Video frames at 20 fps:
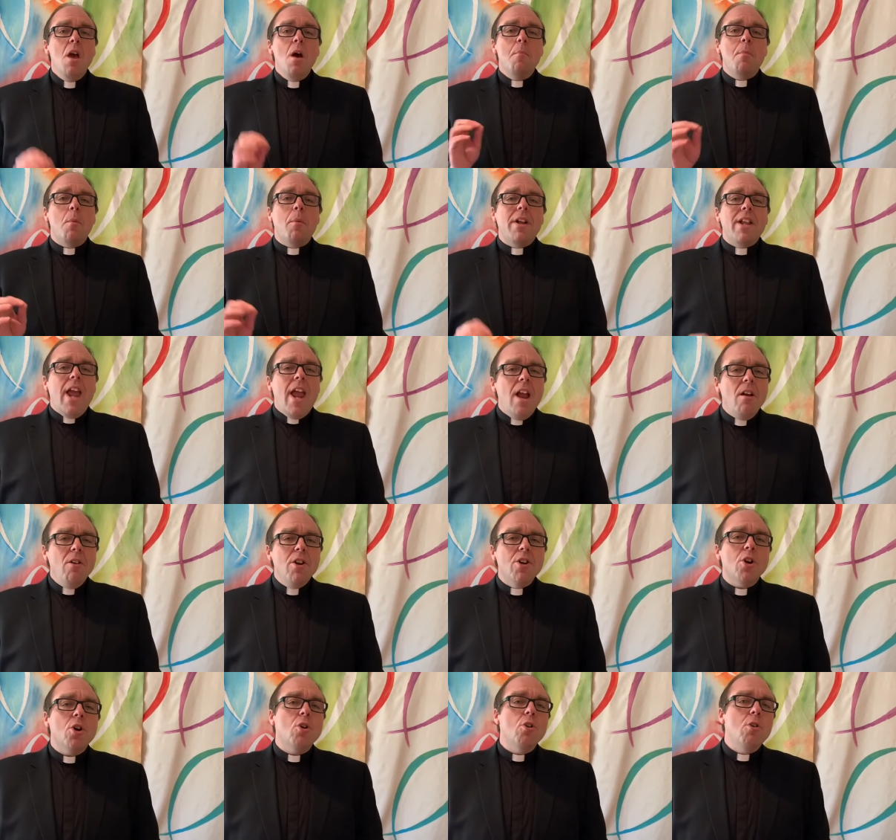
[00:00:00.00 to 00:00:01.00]
But when
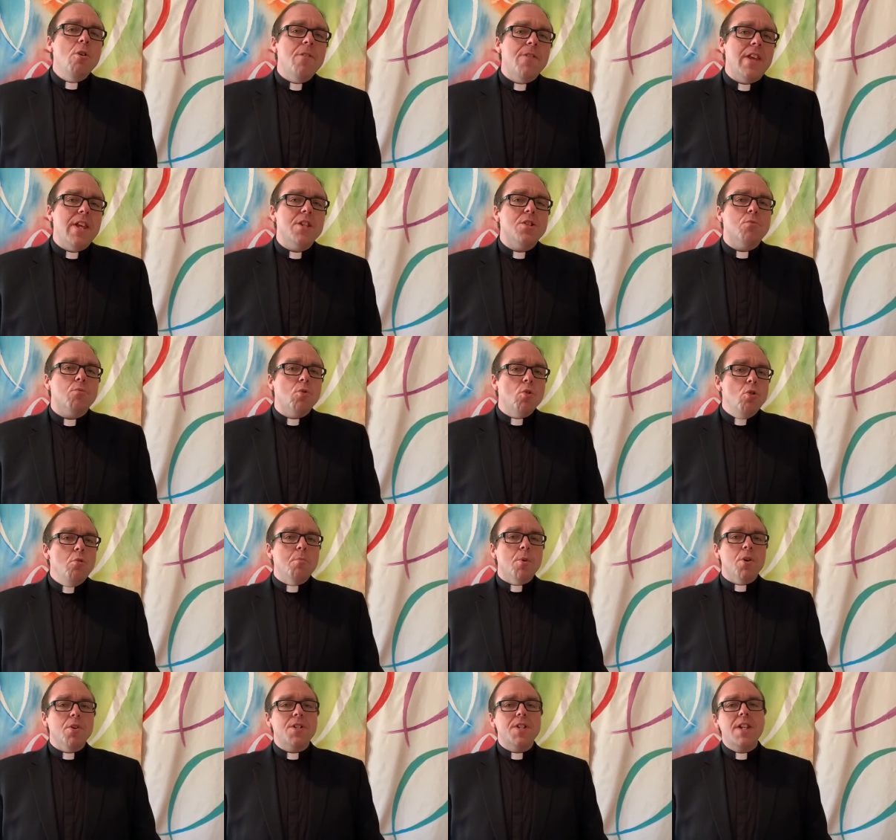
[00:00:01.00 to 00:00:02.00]
Herod heard these
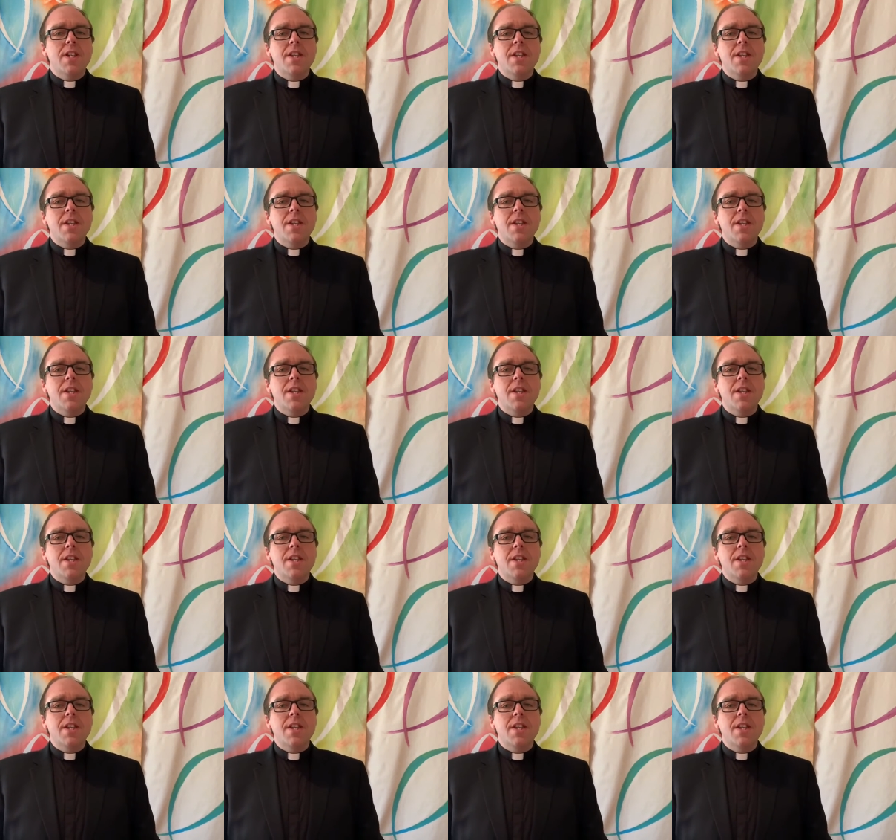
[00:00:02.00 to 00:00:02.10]
rumors,